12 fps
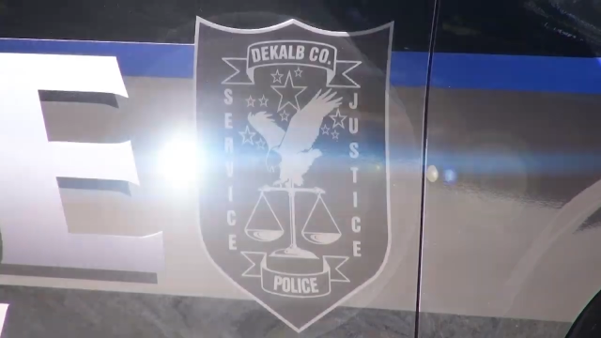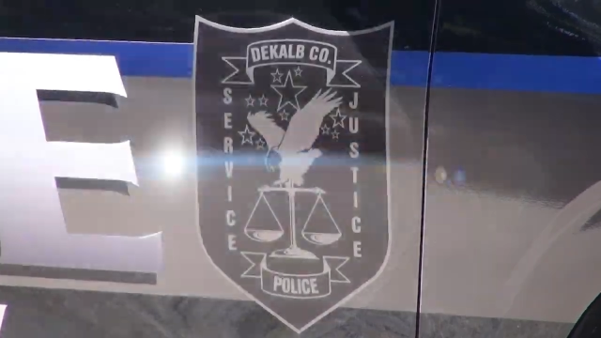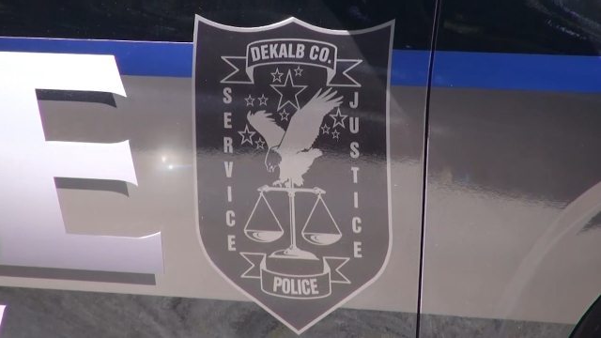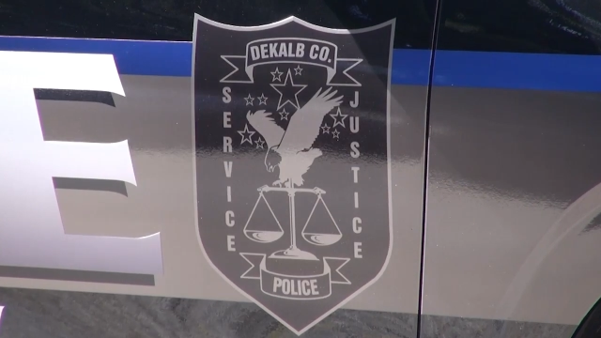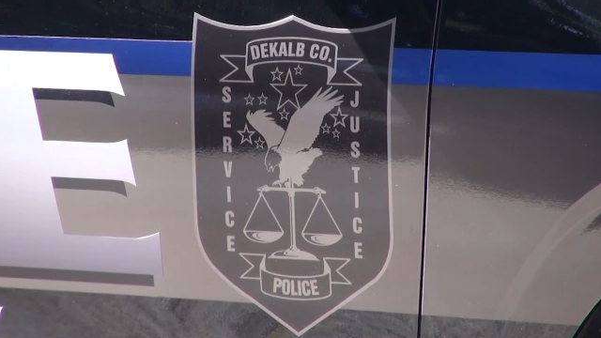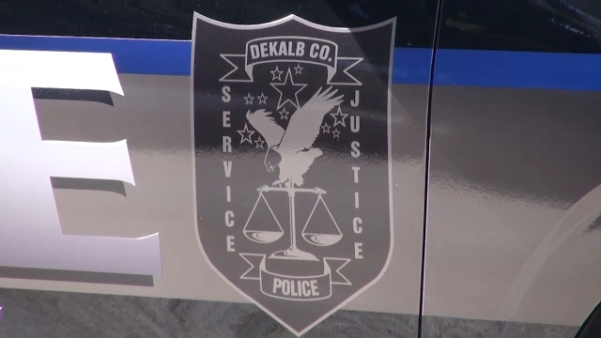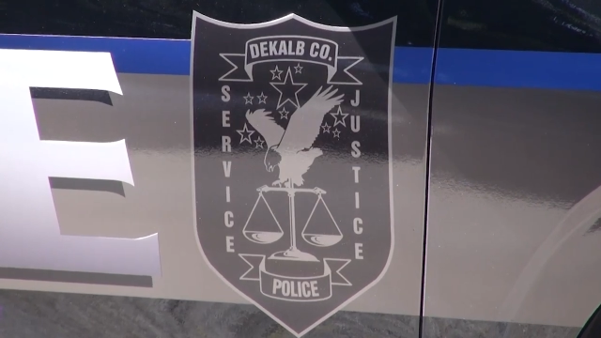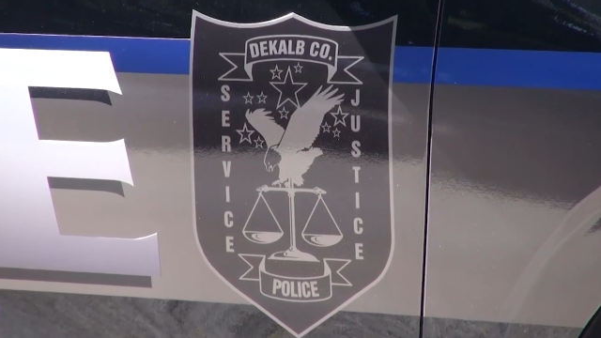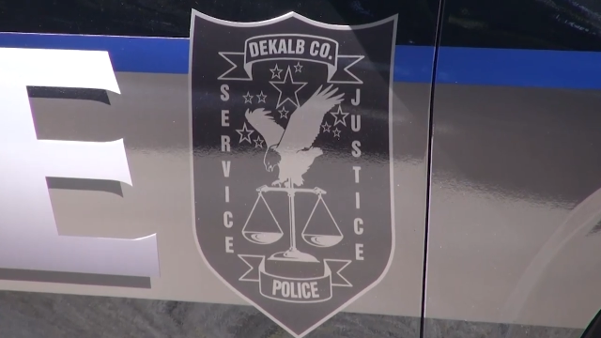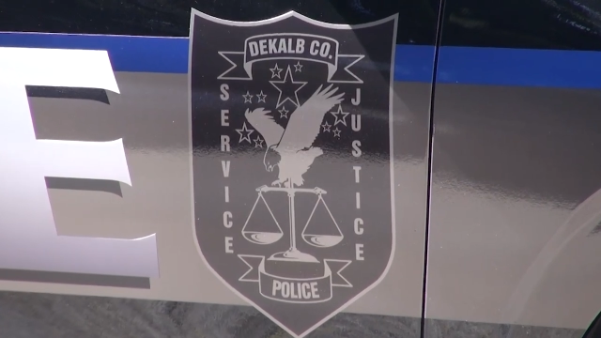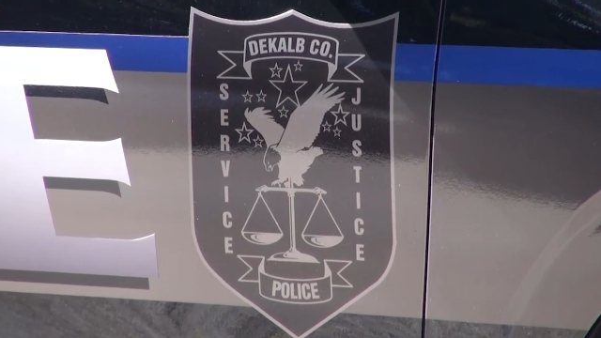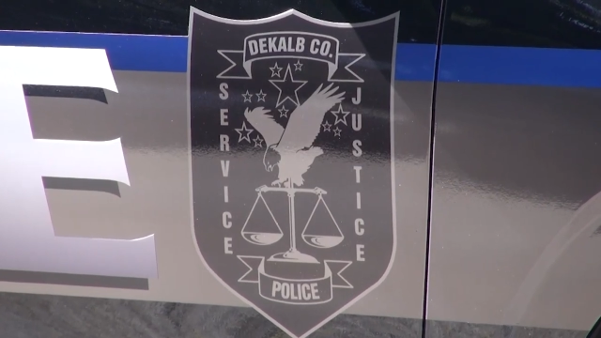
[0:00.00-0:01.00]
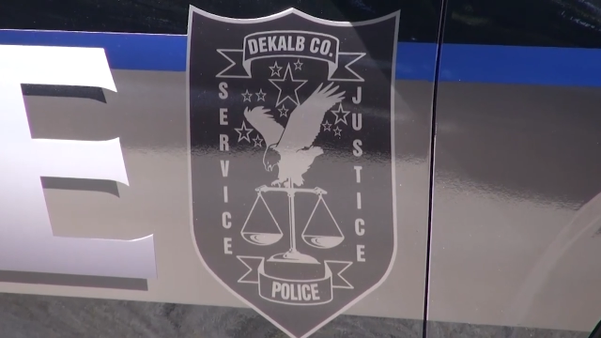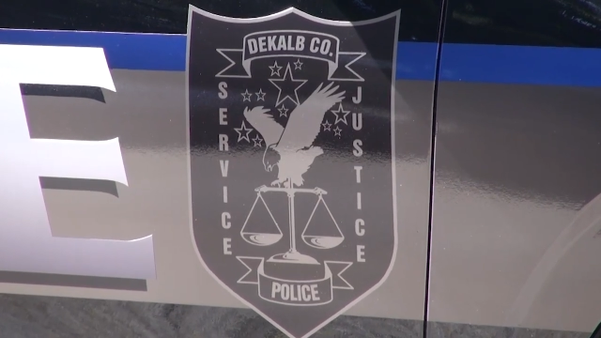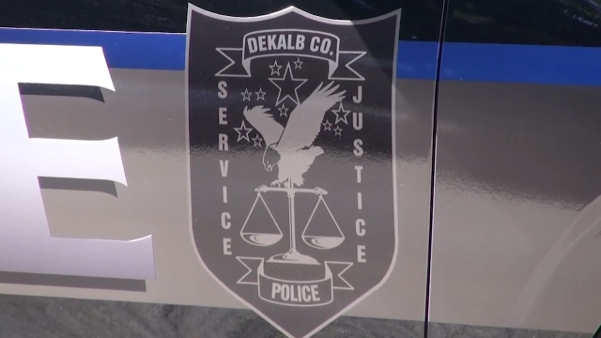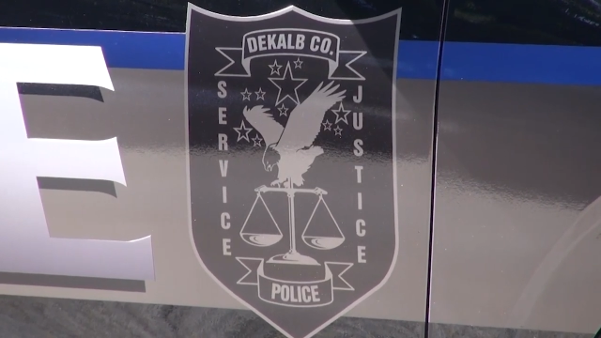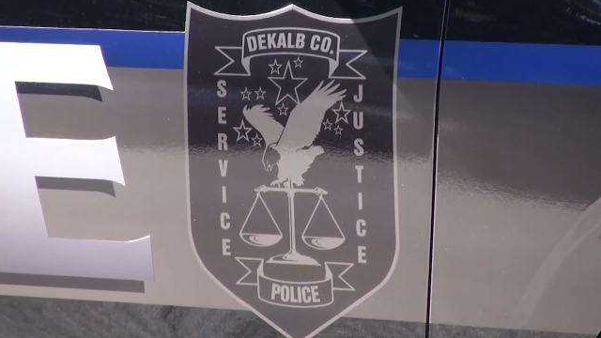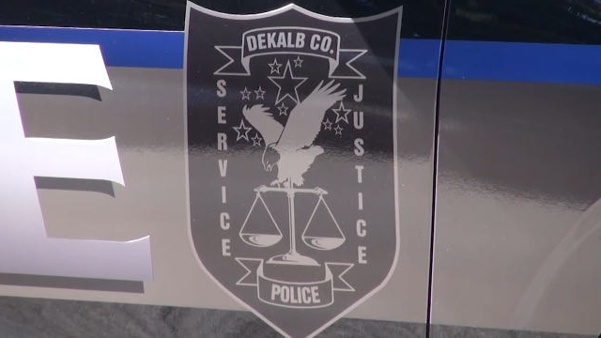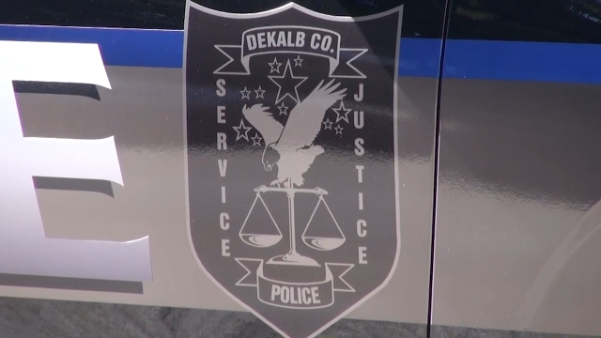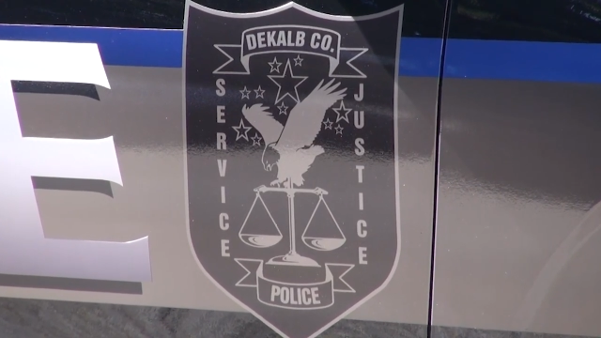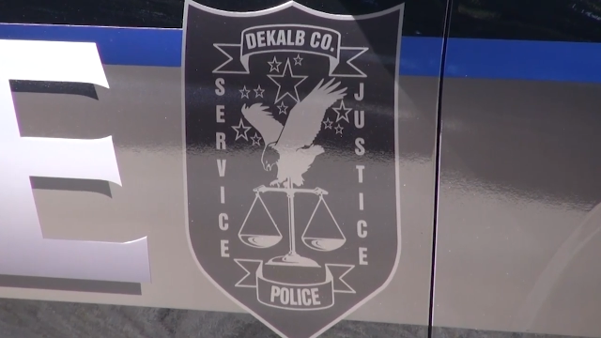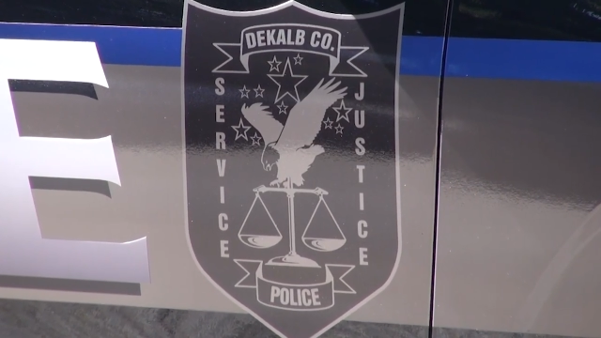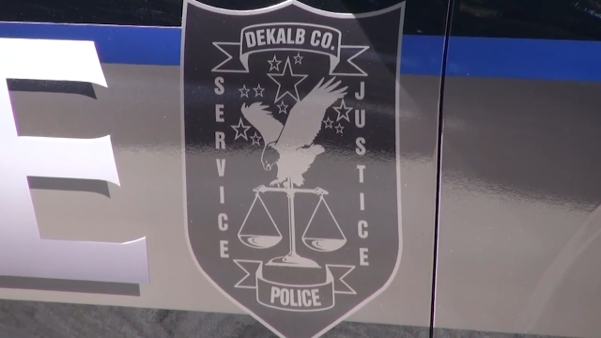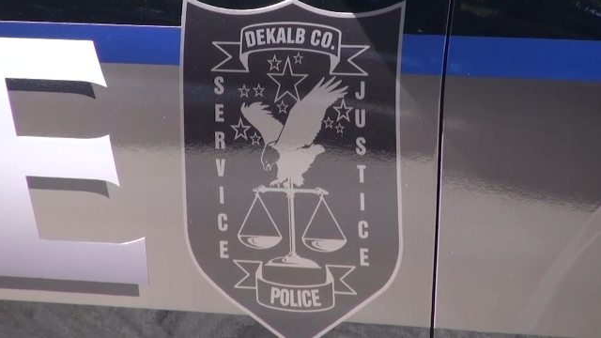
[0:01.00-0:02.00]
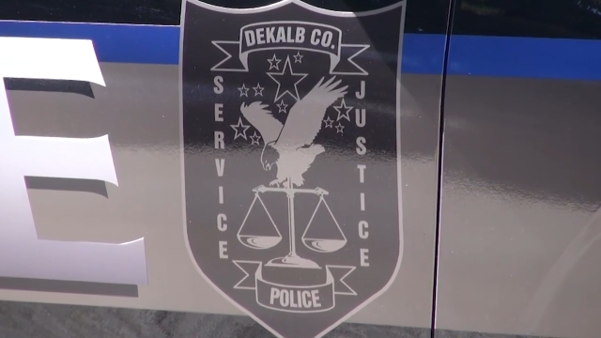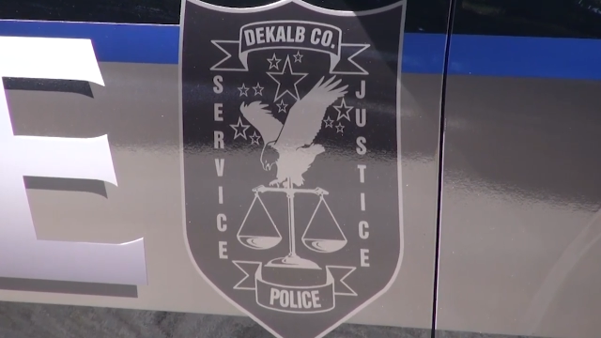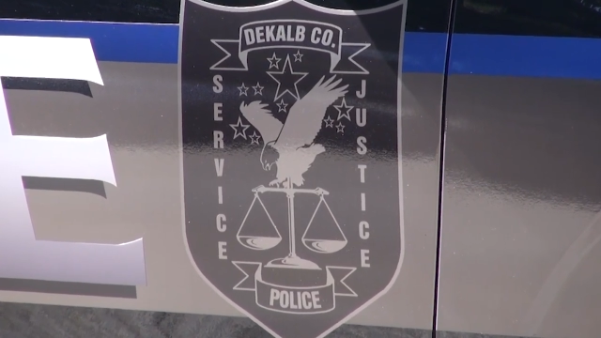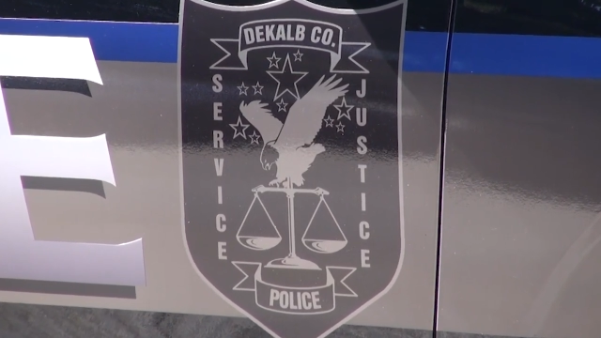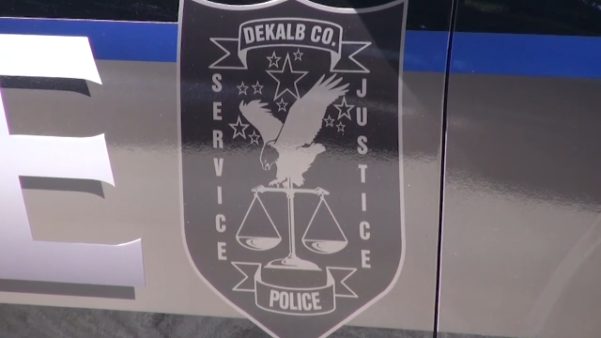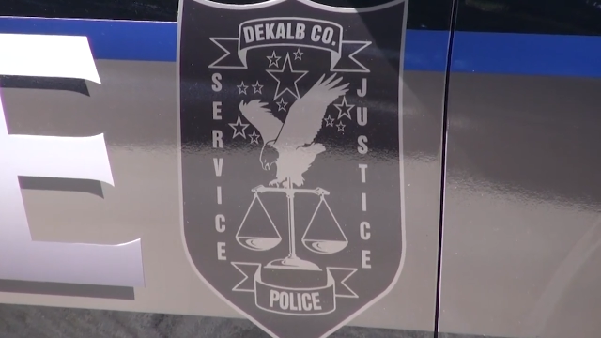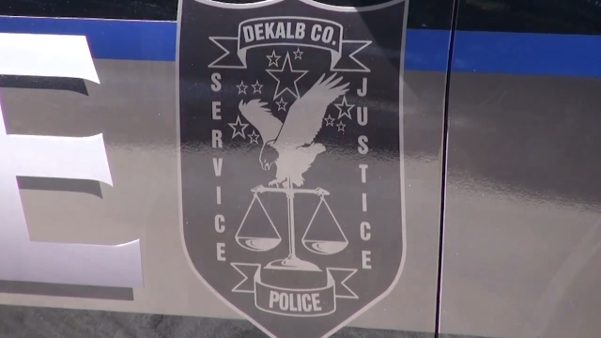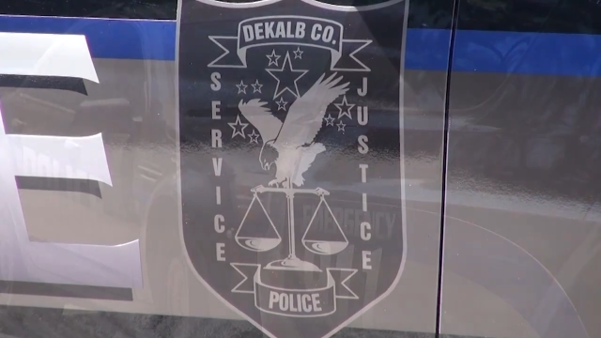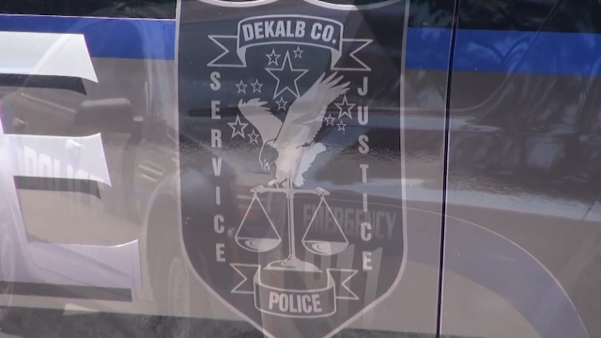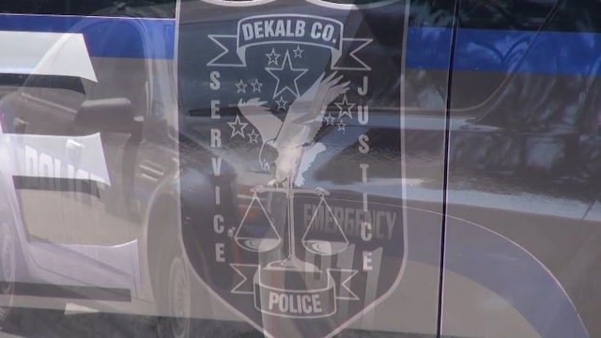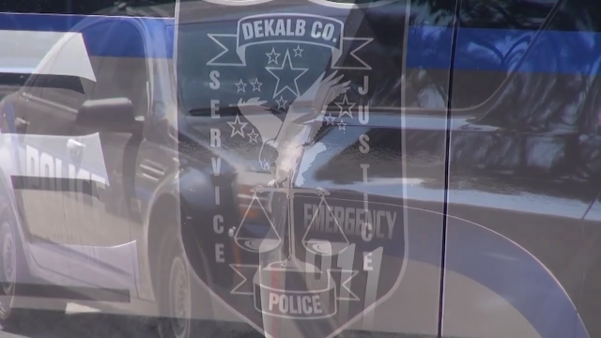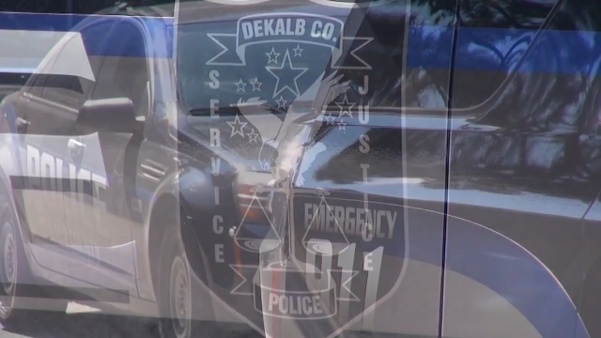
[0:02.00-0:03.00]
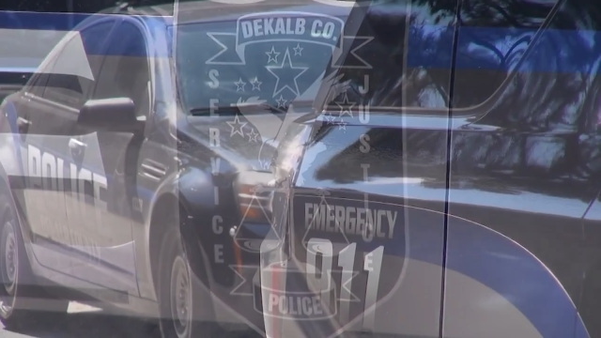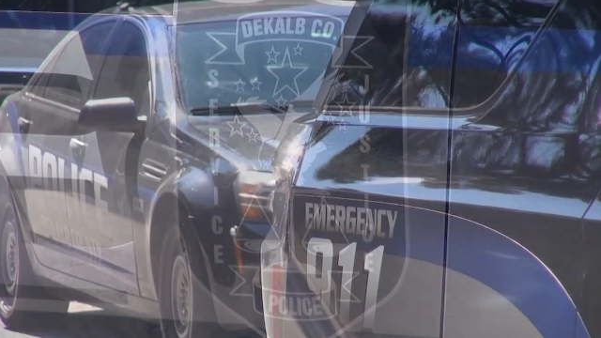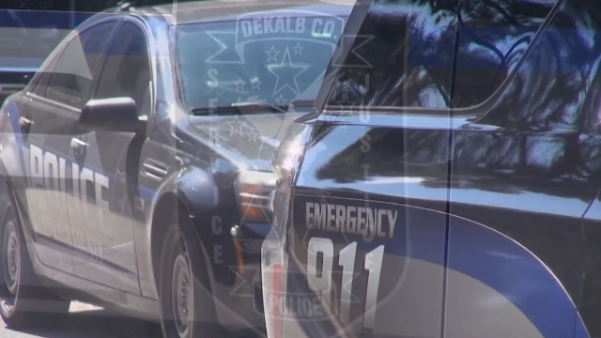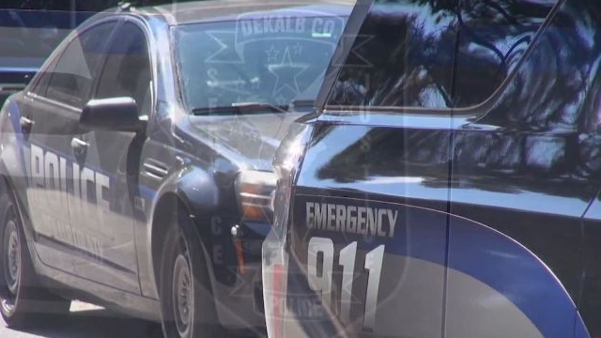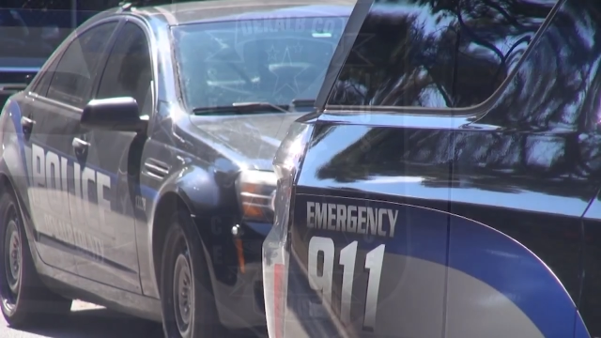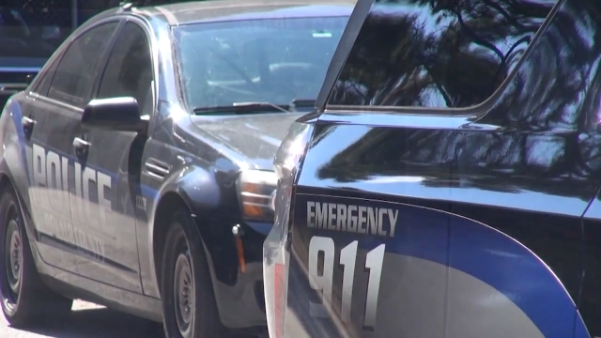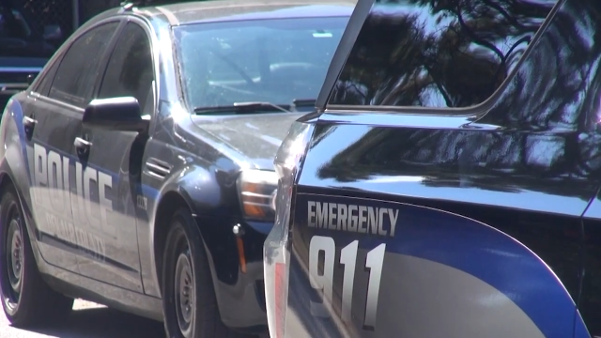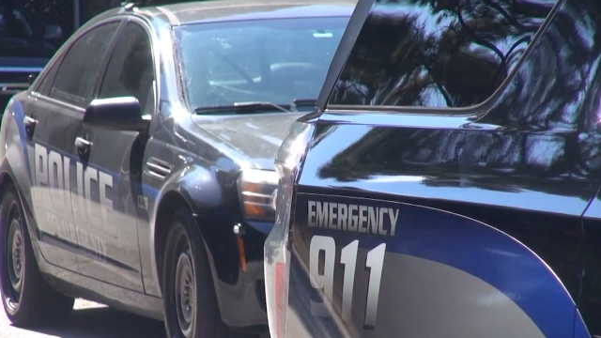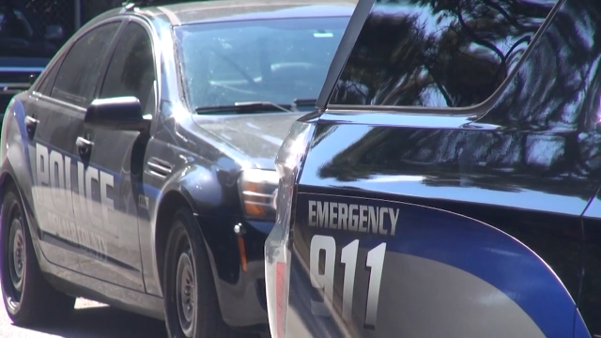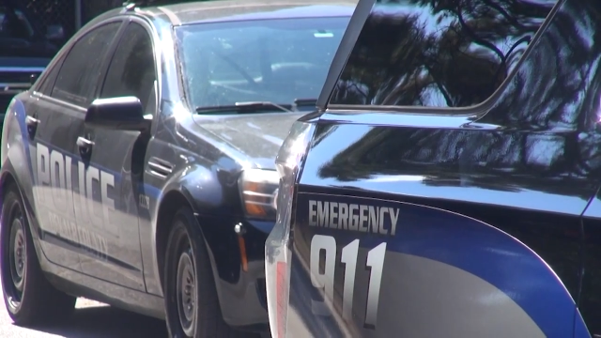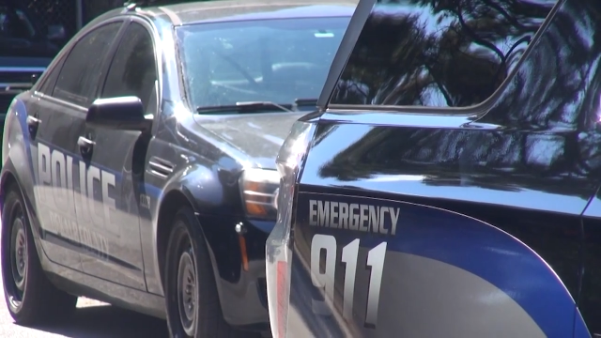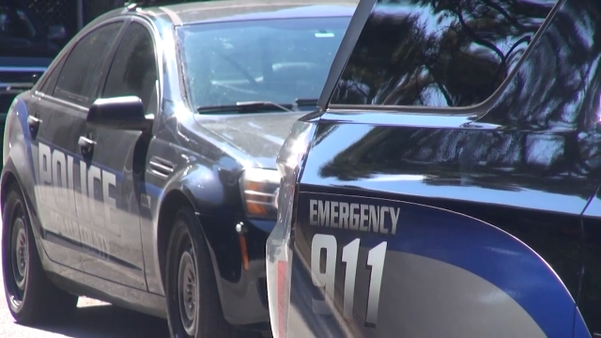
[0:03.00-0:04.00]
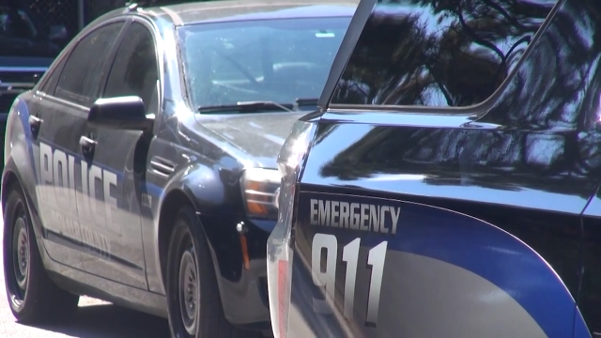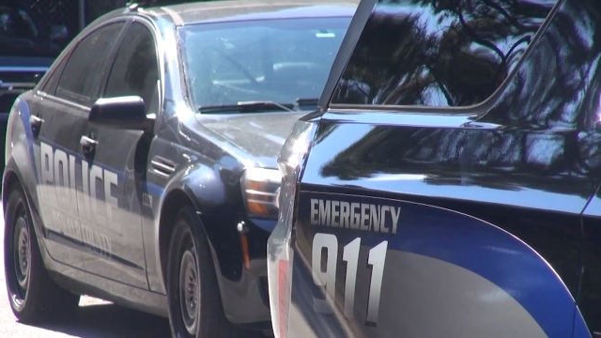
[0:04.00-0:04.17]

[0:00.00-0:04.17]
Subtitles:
[unreadable: no face in view]